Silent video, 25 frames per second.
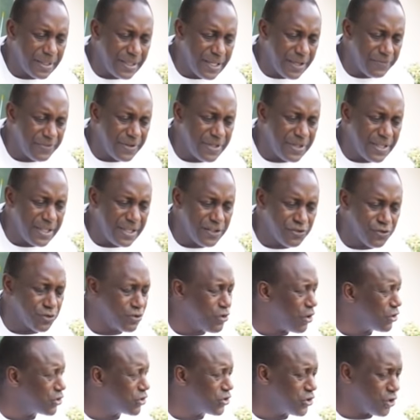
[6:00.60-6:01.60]
given the
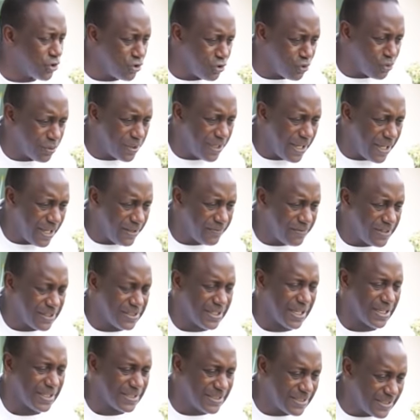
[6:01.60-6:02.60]
introduction you gave,
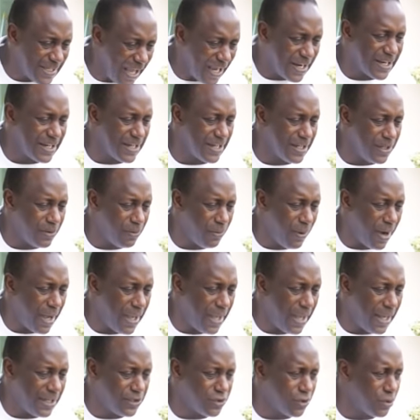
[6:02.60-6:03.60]
is exactly
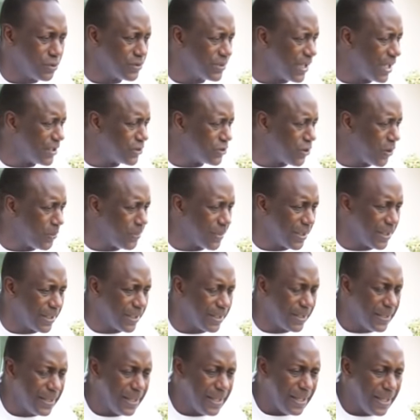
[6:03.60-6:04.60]
why I chose that
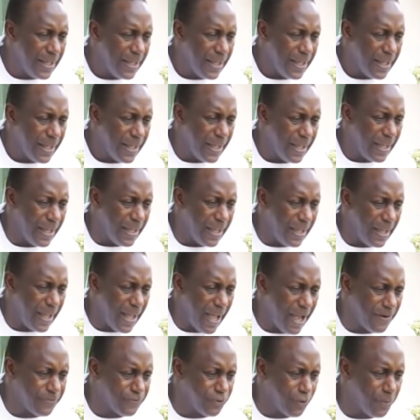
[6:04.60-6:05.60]
topic. Uh,
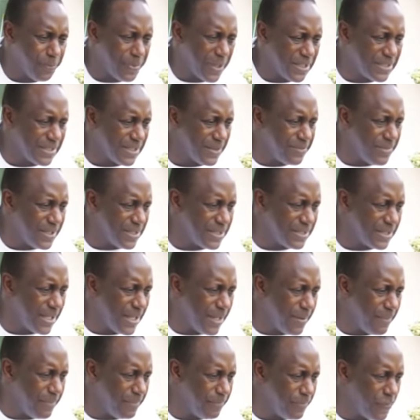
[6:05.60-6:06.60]
Afro
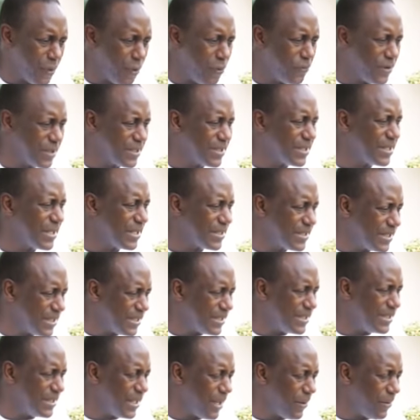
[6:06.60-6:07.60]
pessimism over
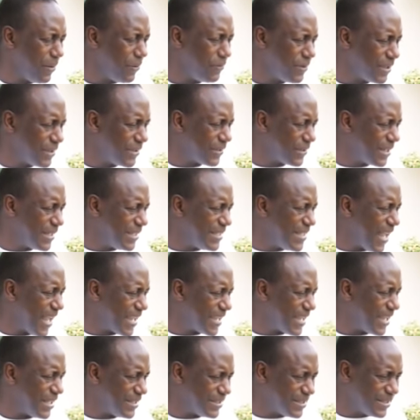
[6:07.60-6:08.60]
30, uh, over three
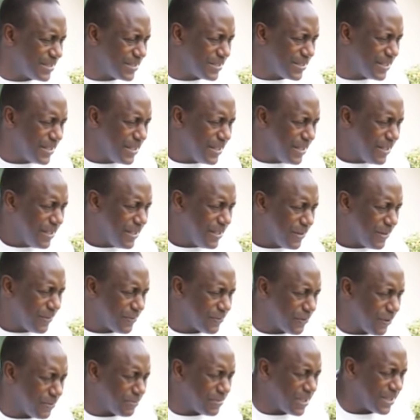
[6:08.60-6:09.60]
decades
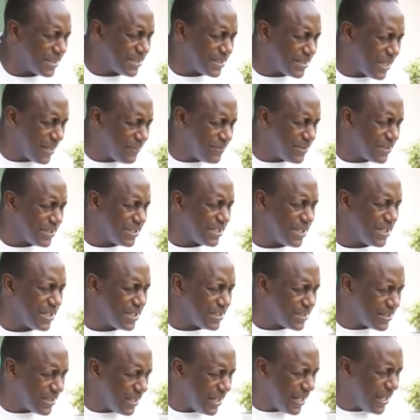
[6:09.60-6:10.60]
from the
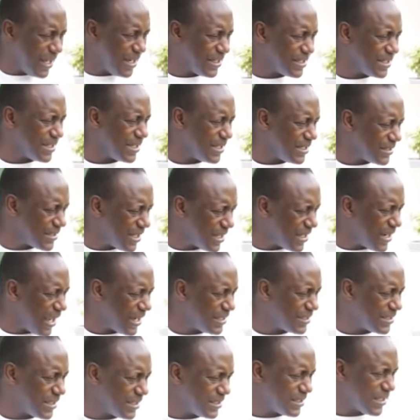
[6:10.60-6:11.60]
70s, the 80s, the
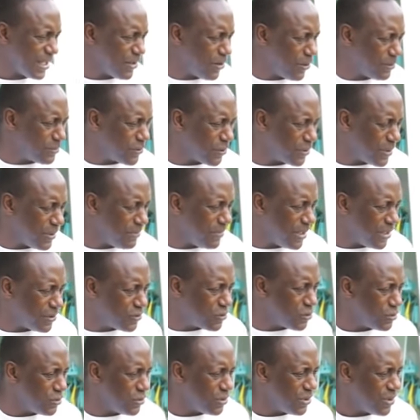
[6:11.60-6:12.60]
90s, and up to the
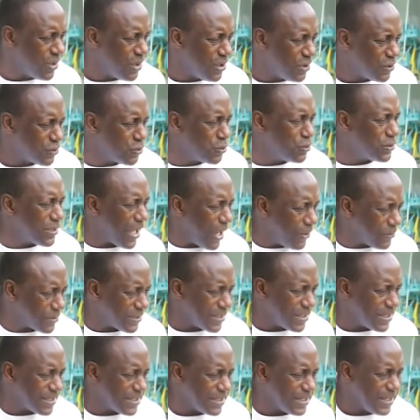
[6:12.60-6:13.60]
mid
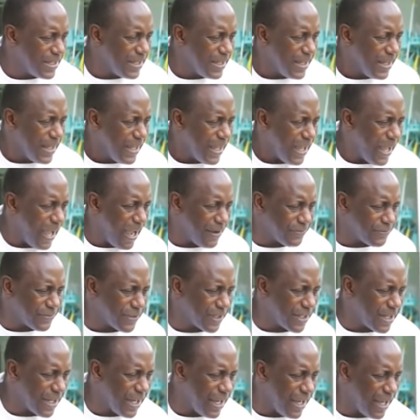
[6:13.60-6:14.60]
2000s.
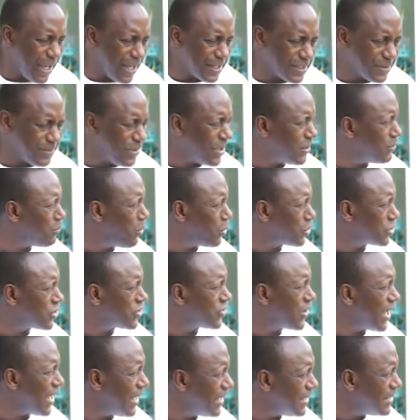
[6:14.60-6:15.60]
Africa has been
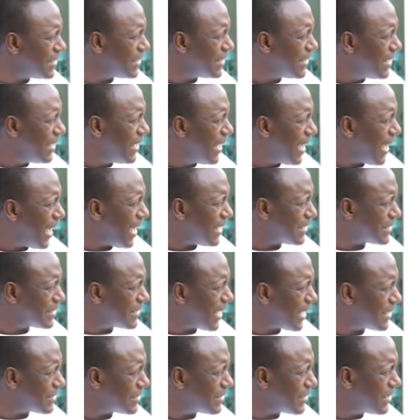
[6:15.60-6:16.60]
portrayed
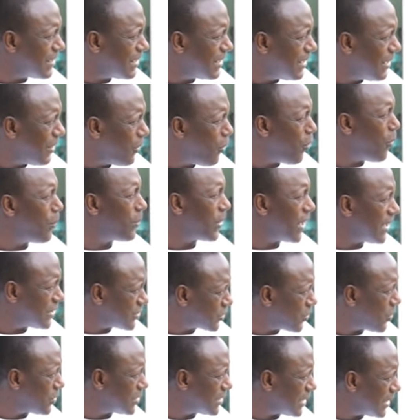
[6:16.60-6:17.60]
as that
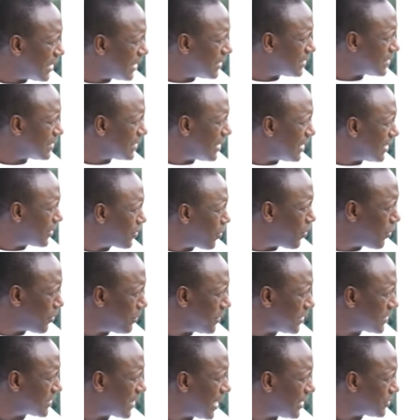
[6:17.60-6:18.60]
hopeless continent. The
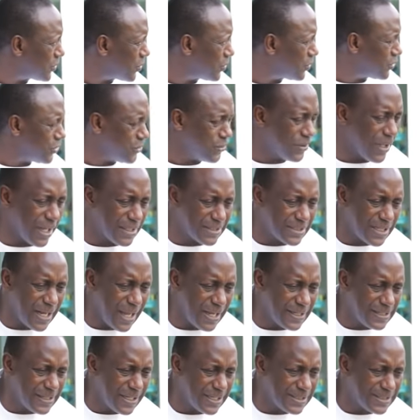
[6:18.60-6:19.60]
Economist, I showed you that
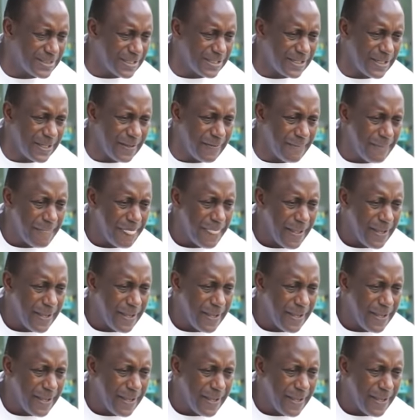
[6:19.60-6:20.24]
slide yesterday.